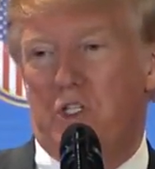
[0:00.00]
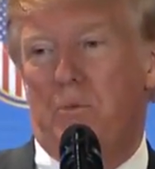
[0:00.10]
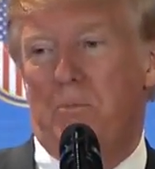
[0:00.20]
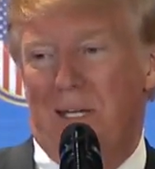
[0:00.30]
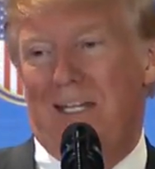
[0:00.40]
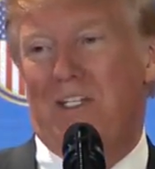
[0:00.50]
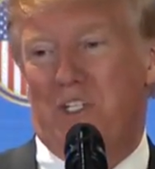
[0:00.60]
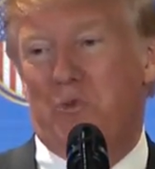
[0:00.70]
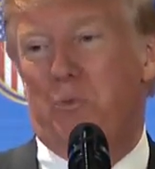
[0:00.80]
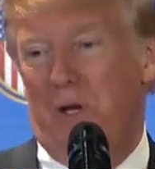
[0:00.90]
it means
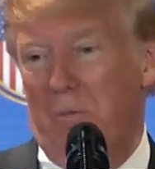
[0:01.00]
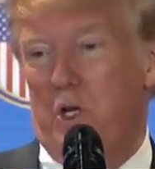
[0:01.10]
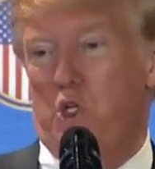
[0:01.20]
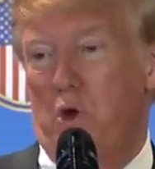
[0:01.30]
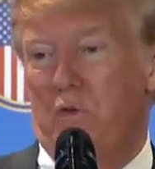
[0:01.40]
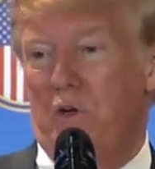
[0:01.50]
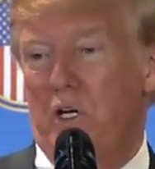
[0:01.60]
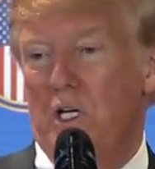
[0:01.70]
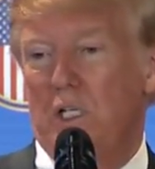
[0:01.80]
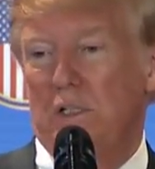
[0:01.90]
it's pretty much over.
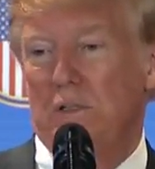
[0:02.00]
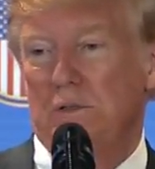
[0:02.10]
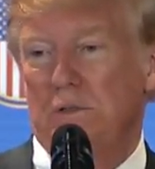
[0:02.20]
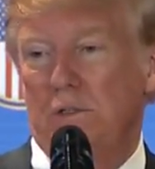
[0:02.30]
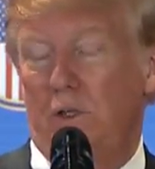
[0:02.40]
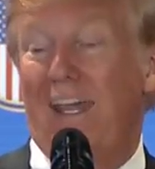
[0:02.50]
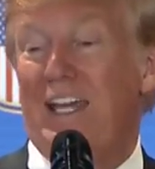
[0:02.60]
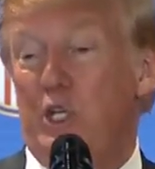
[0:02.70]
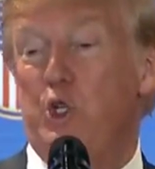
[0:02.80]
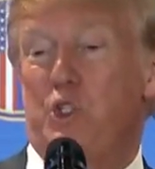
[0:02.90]
You
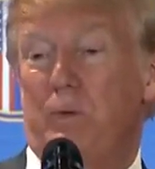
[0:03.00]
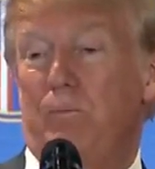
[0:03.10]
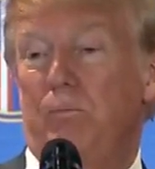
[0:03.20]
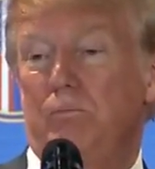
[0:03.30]
can't use them.